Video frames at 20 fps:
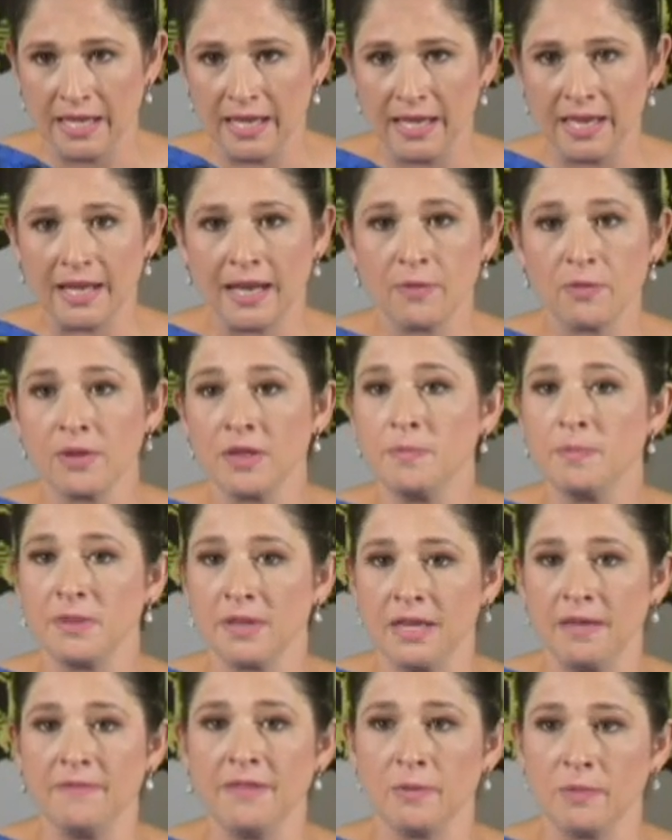And I really
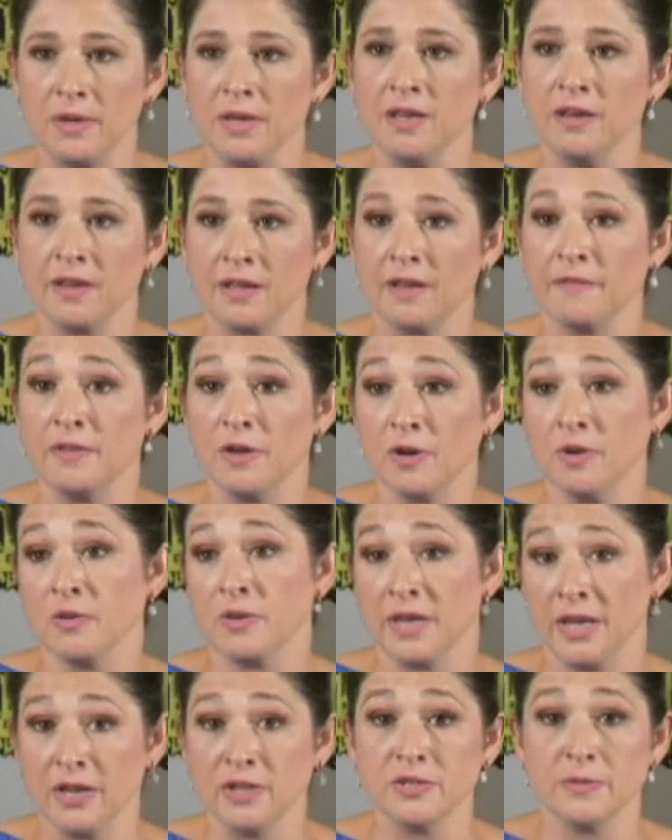believe that we need a governor
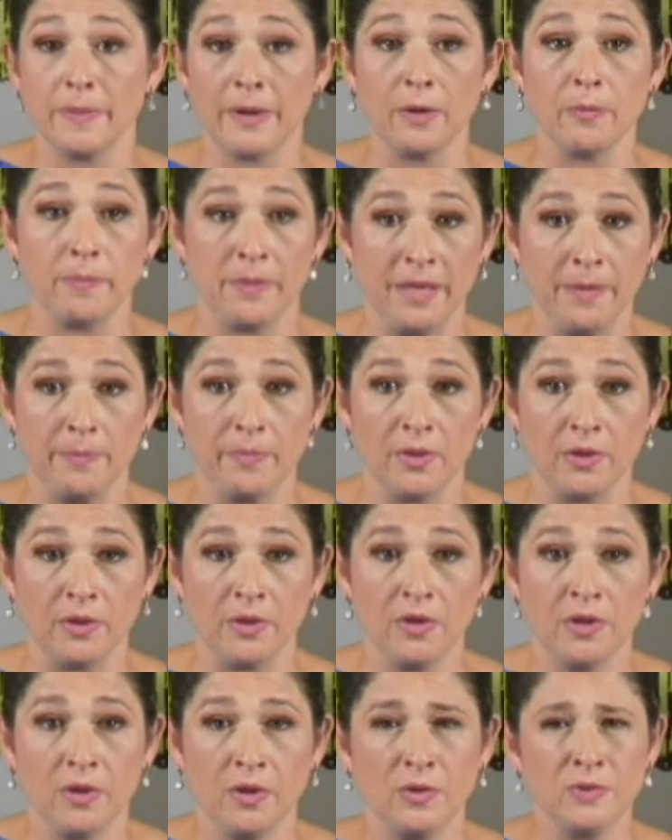who cares about
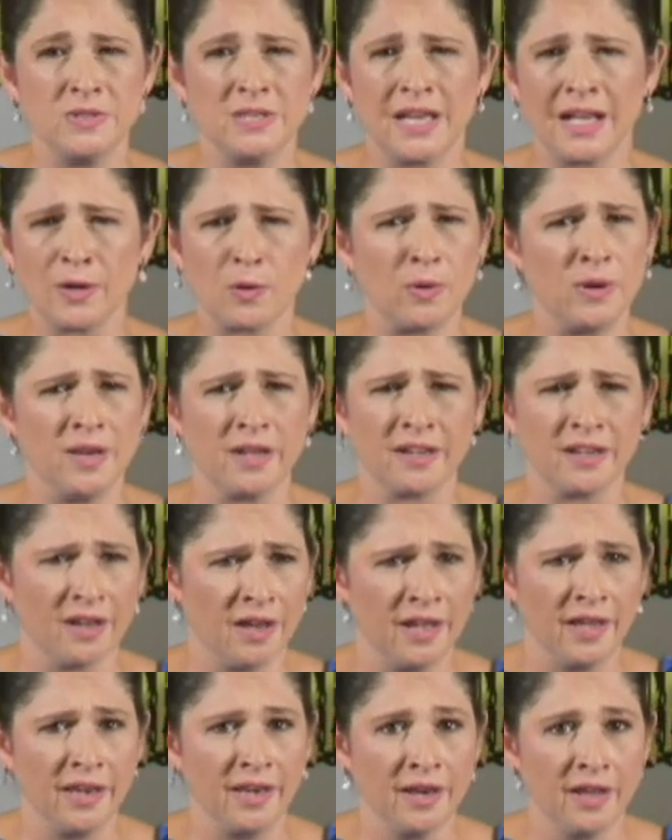people, who's not going to
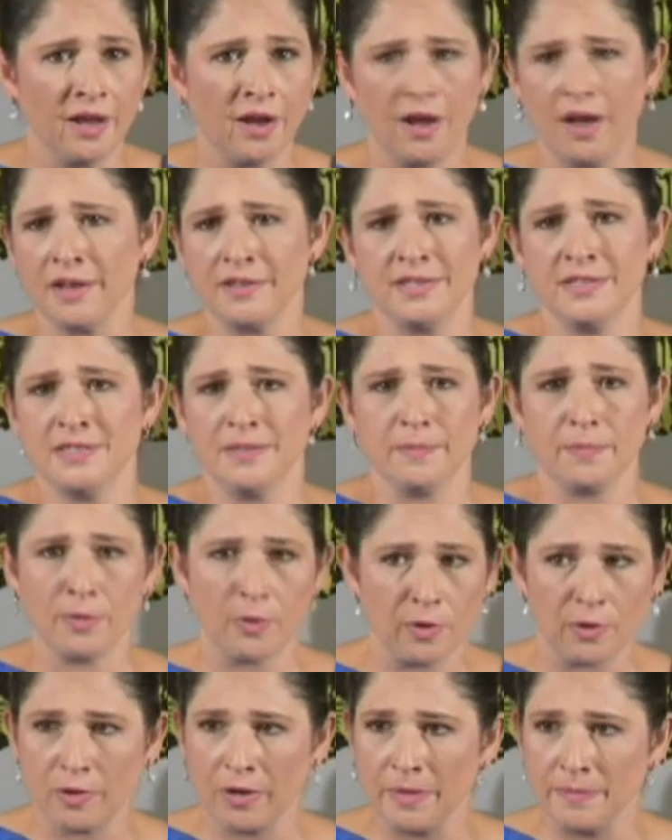cut autism
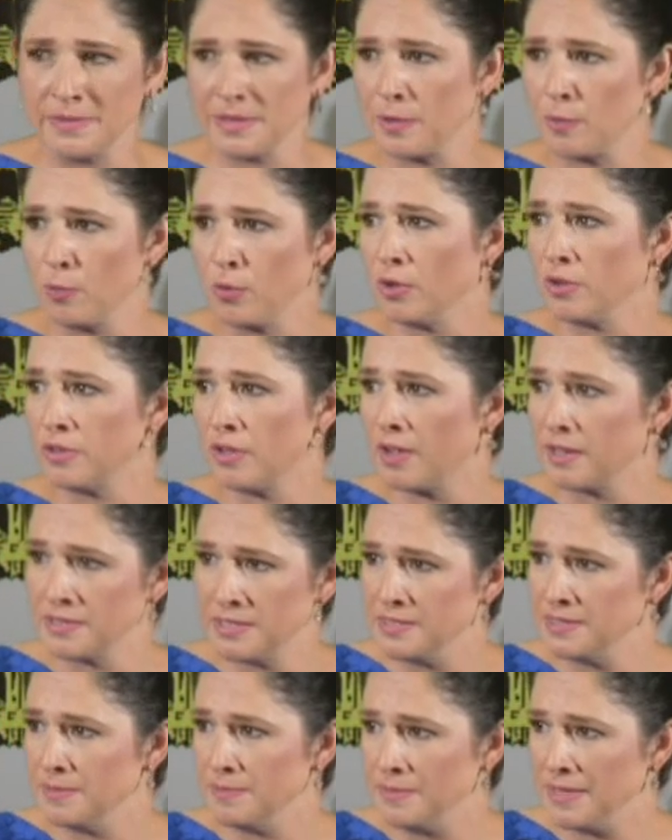programs on World
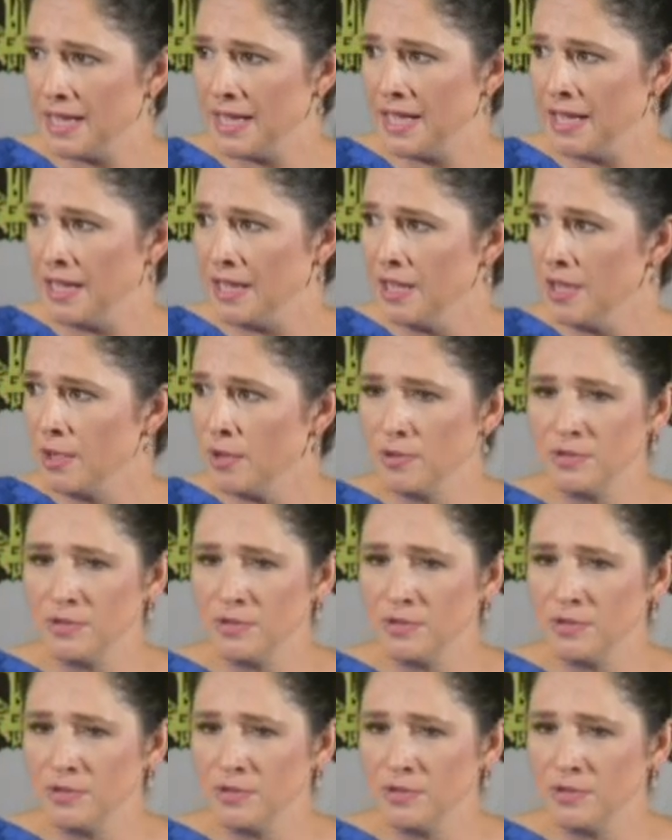Autism Day,